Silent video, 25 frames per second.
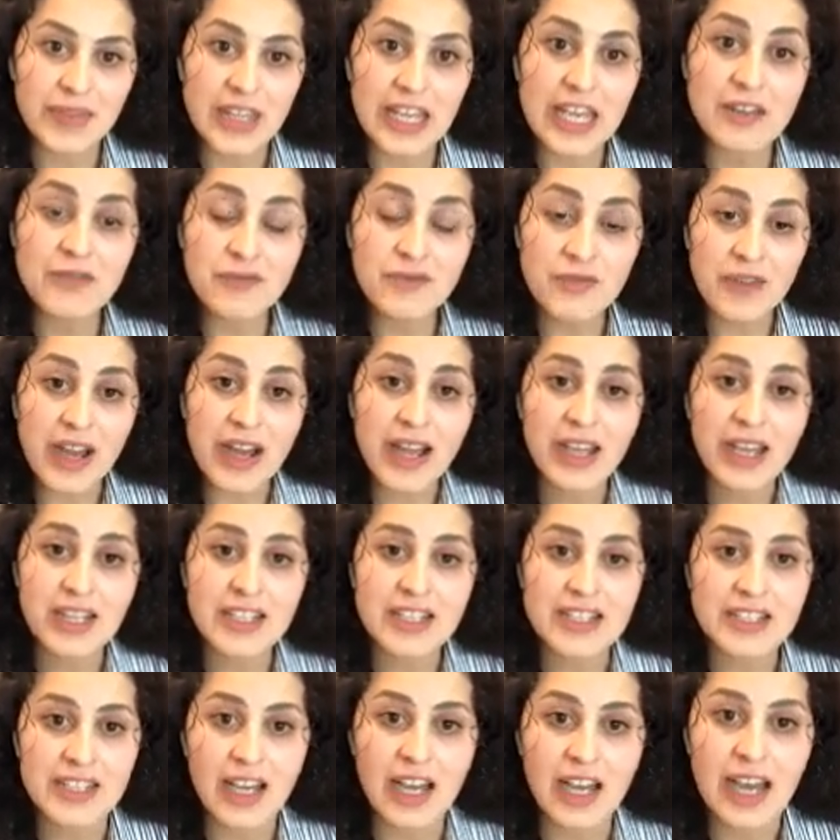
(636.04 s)
In
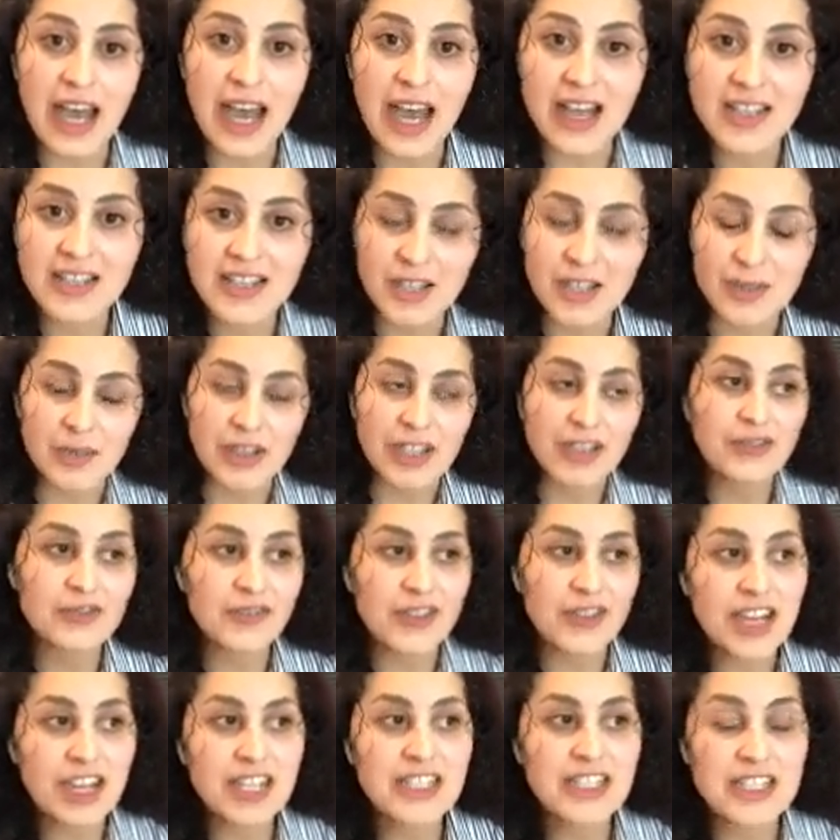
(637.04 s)
fact, Adam,
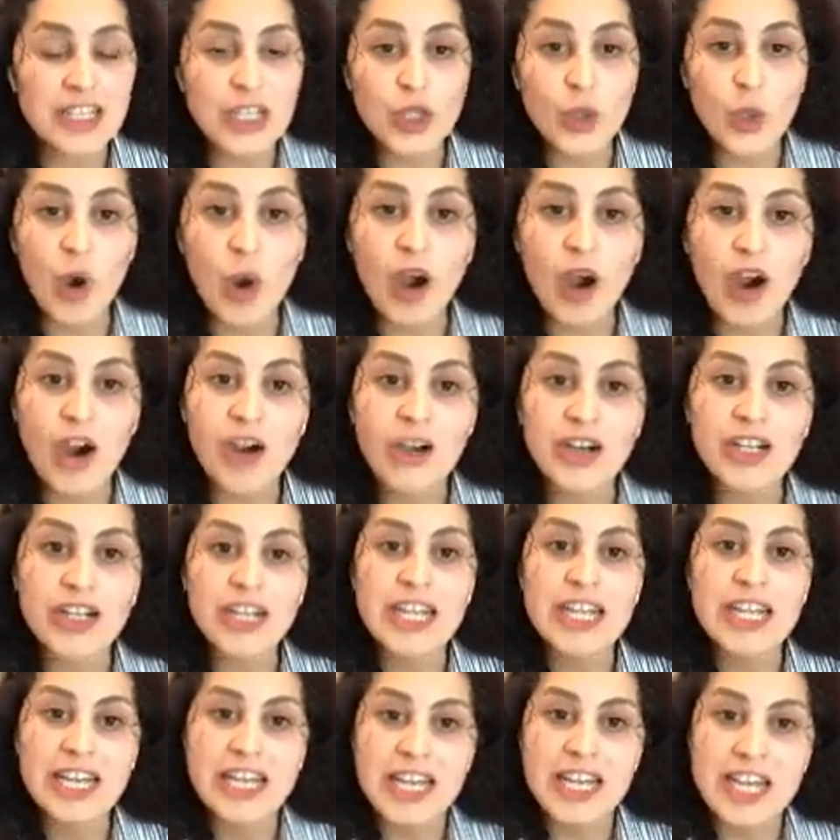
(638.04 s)
you are
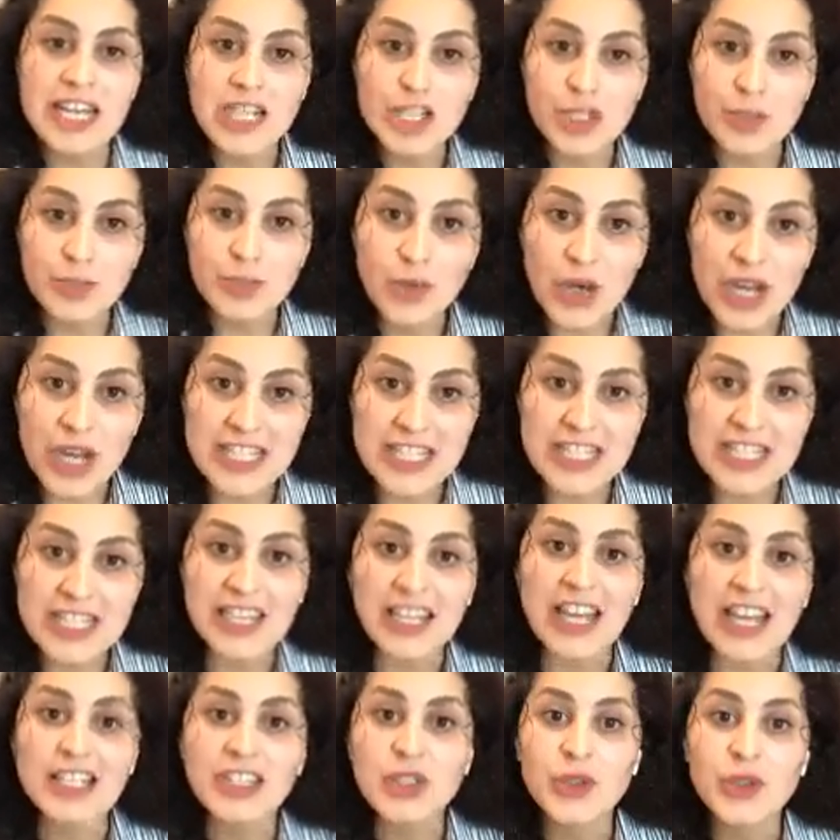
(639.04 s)
expressing
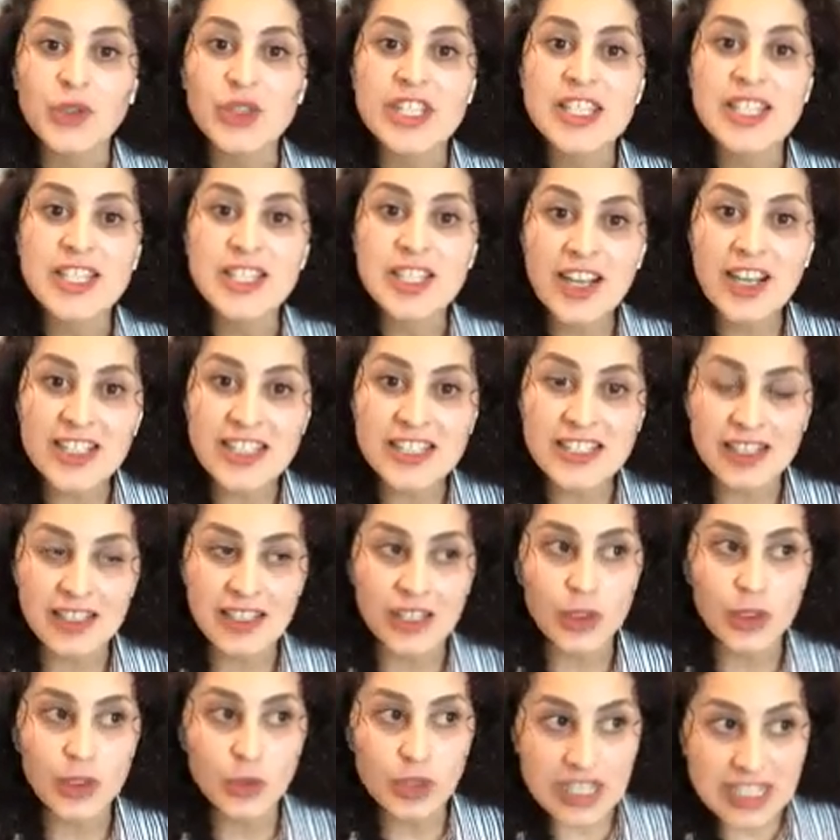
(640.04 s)
and you
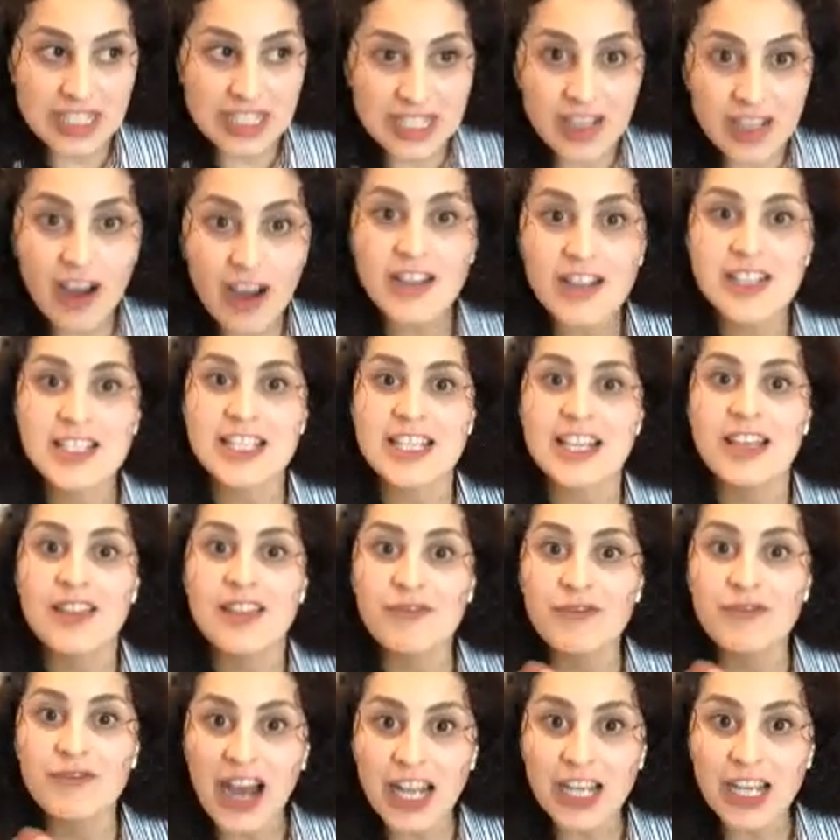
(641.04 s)
discuss
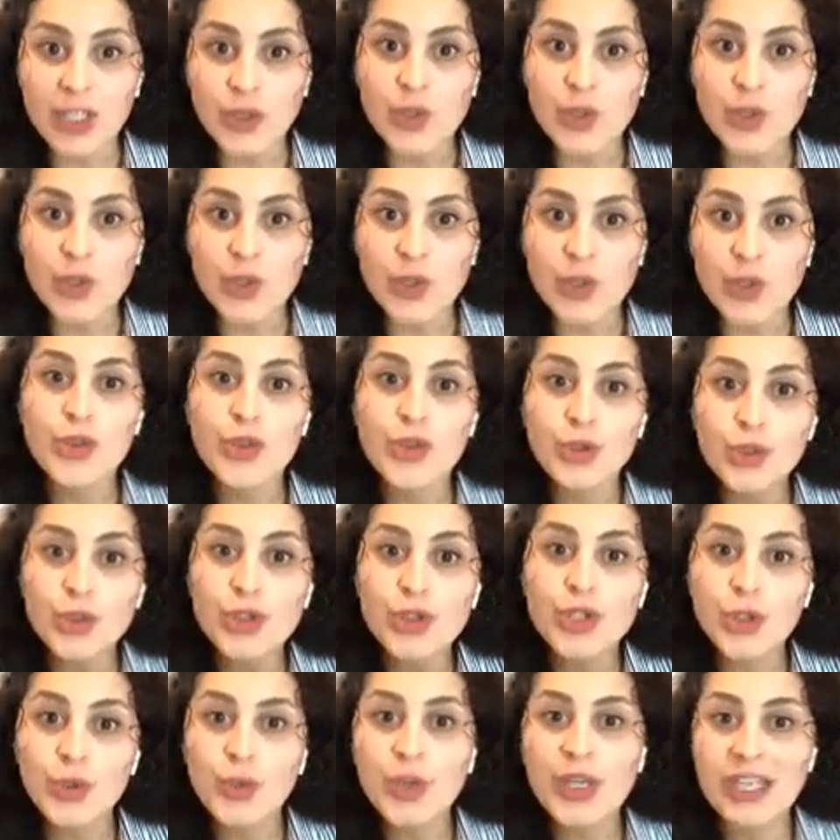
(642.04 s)
values through
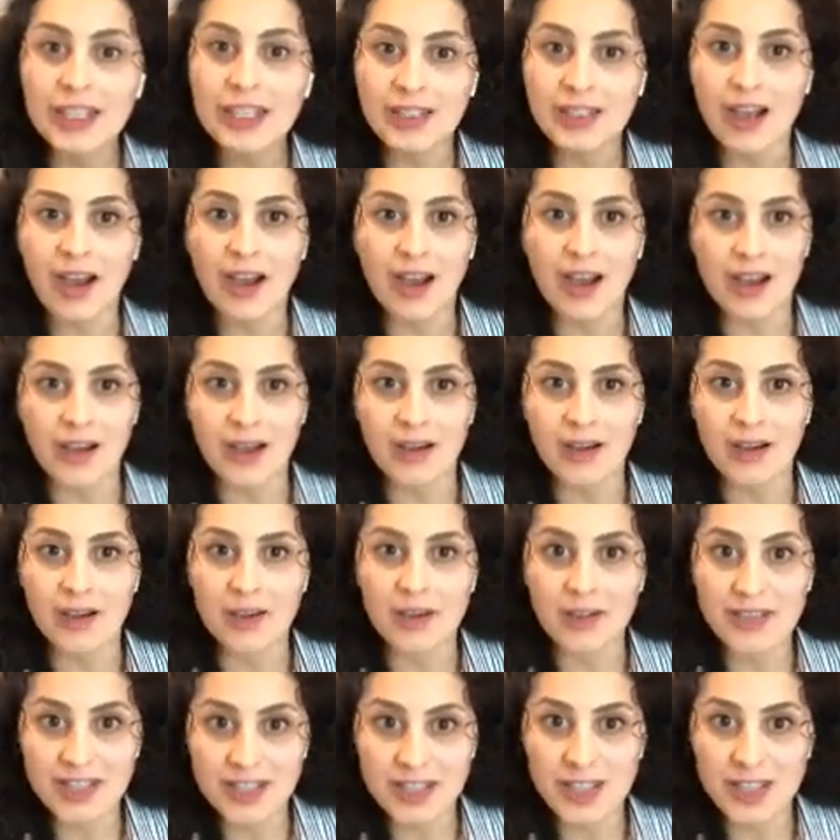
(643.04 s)
doing
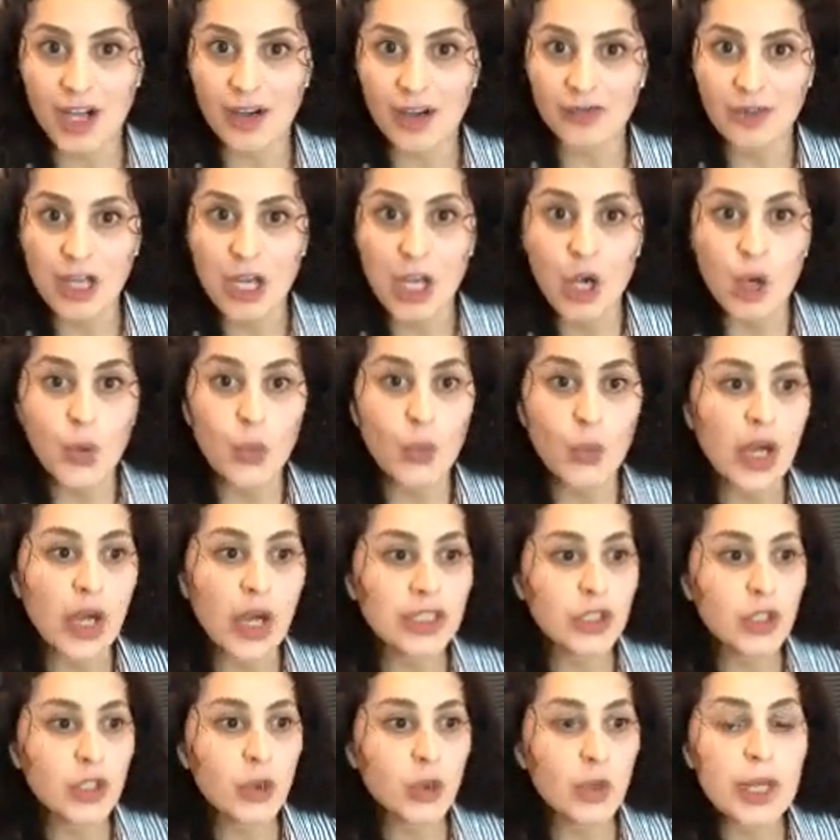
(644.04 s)
stuff. When
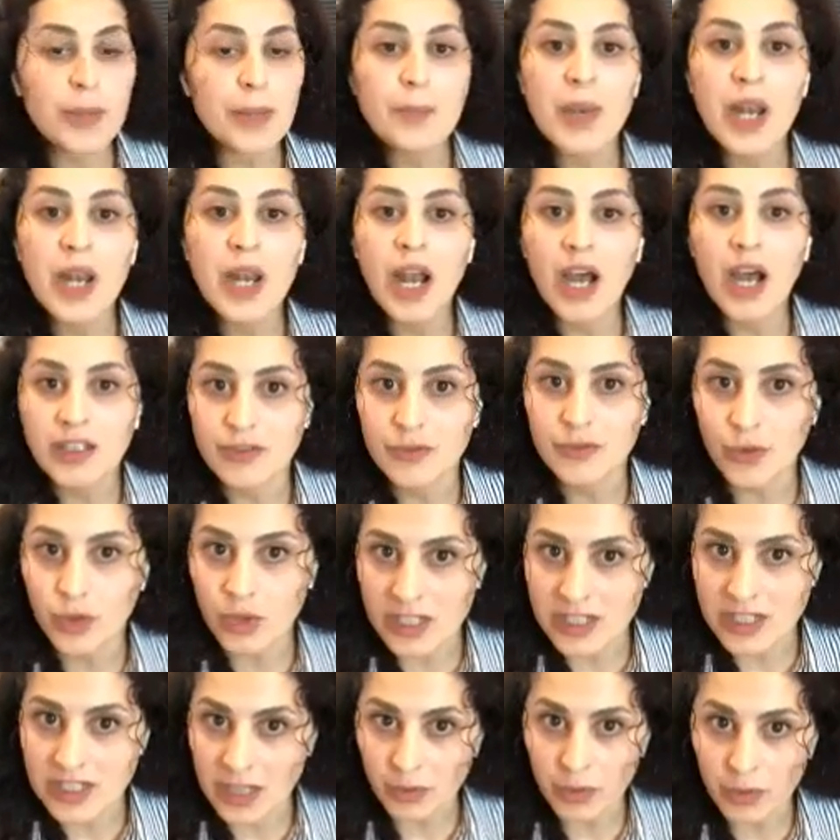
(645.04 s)
you implant, for
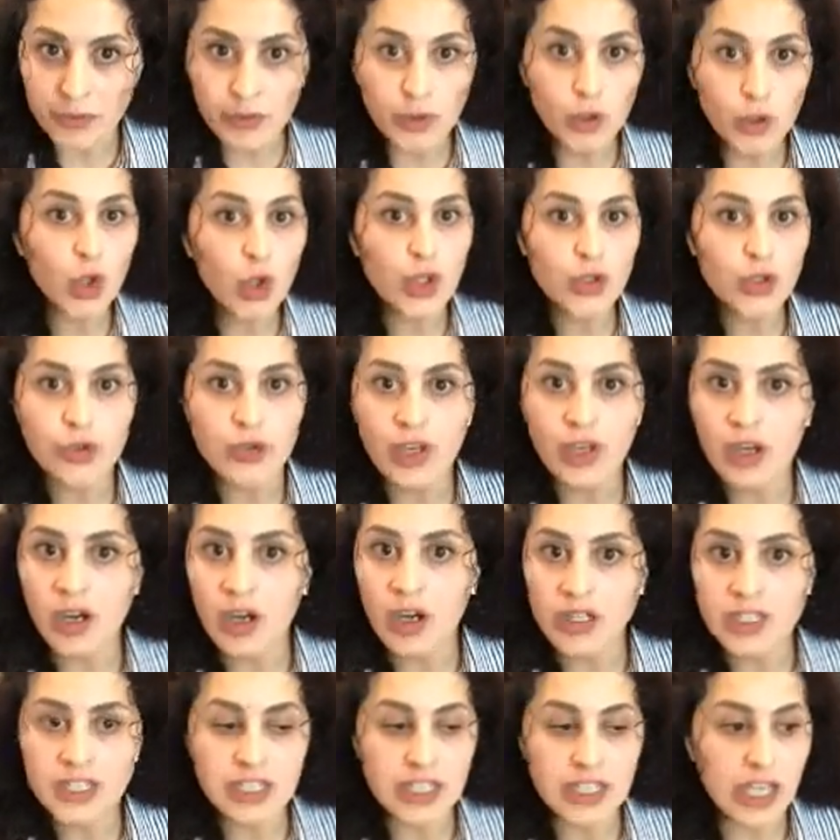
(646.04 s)
example, if you go to the
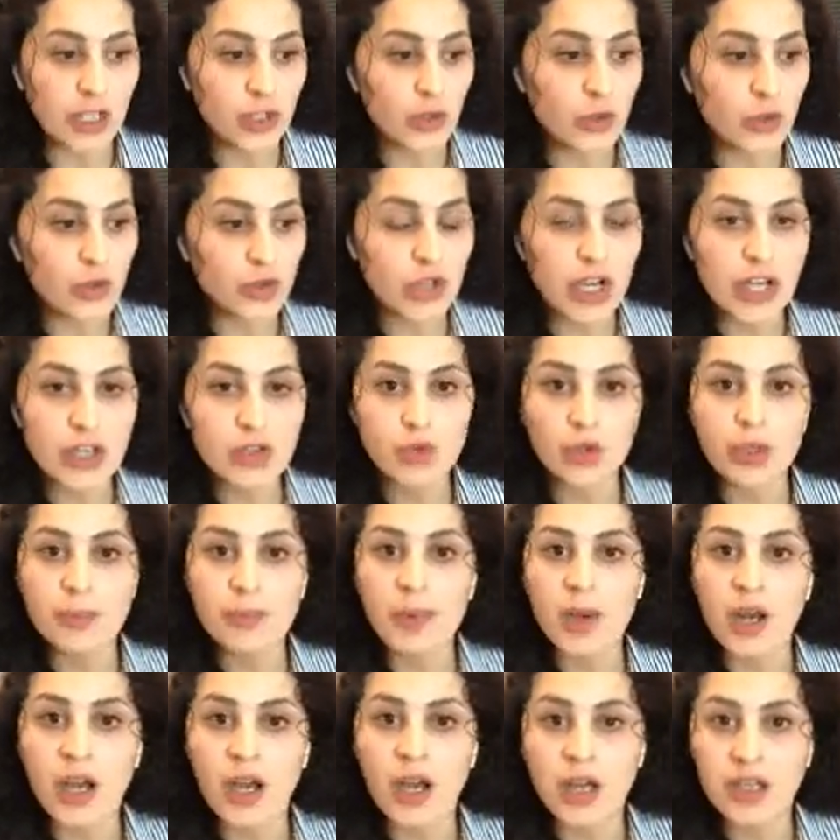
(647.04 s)
garden and you try to
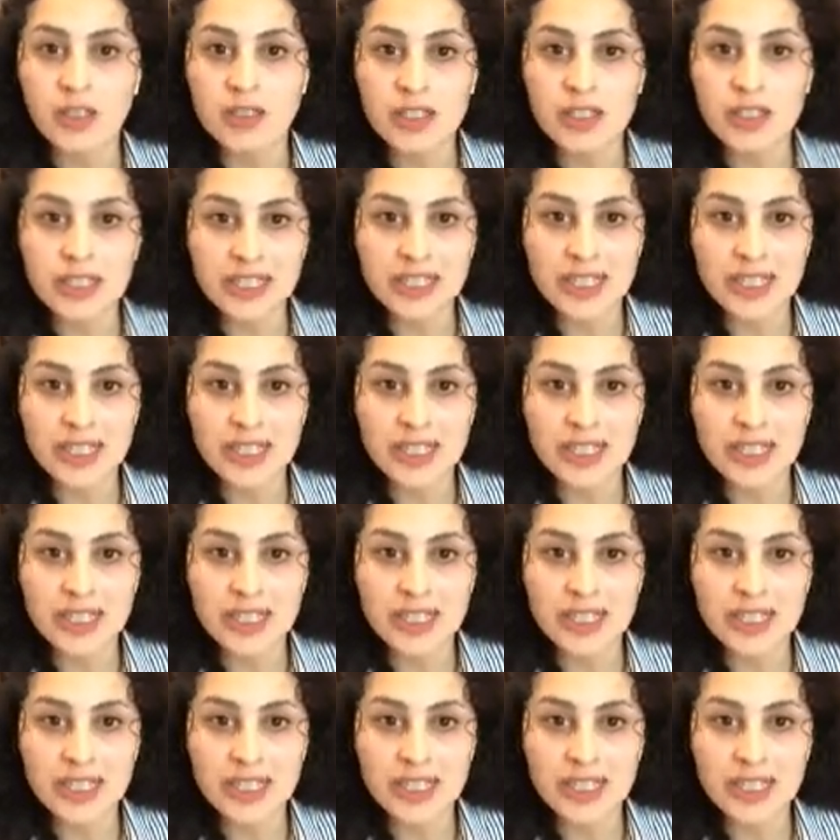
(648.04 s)
implant